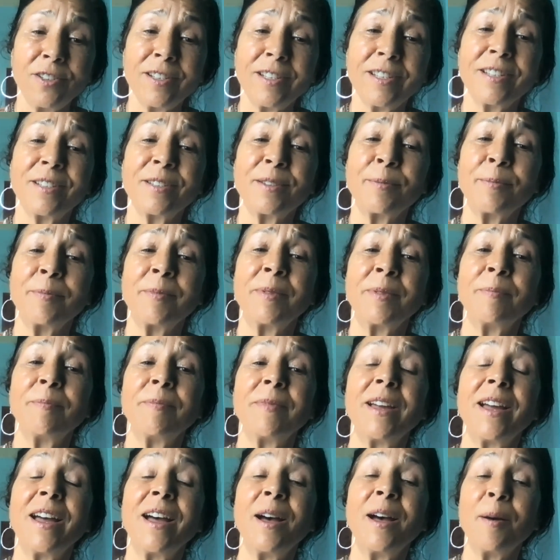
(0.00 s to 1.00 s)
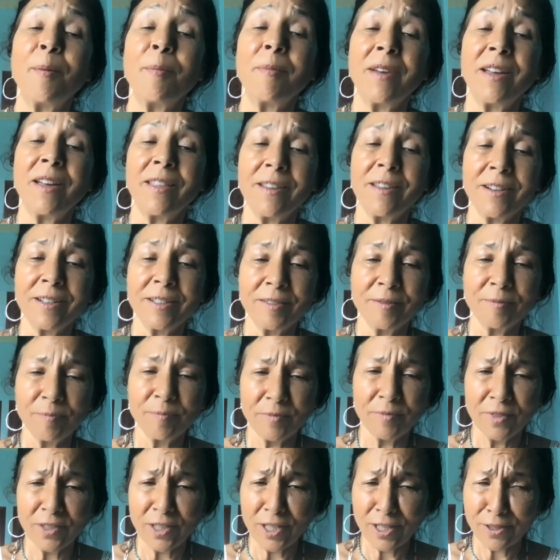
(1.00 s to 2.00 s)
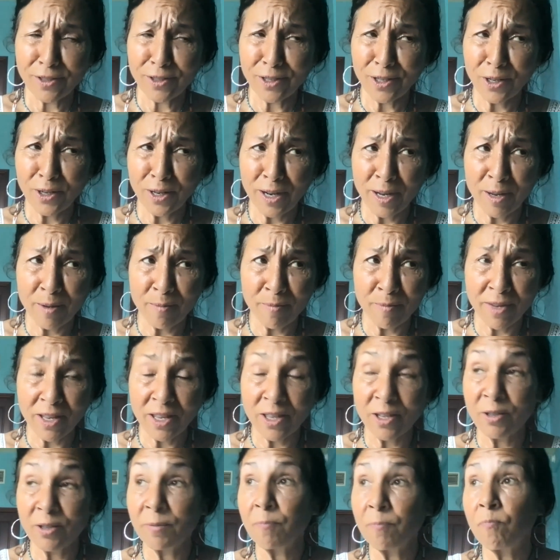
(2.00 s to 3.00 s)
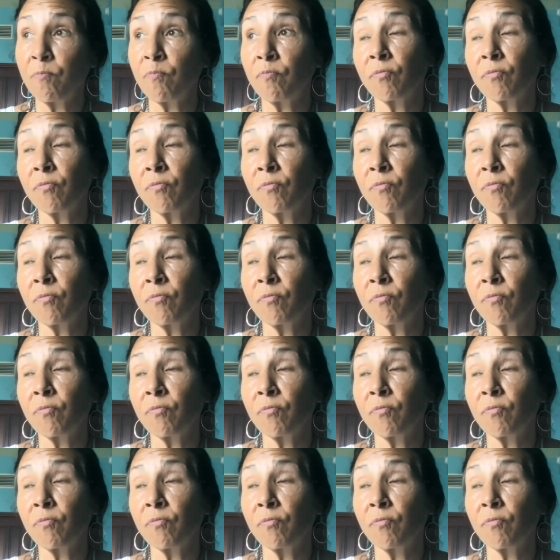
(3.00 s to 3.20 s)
She is just grandmother.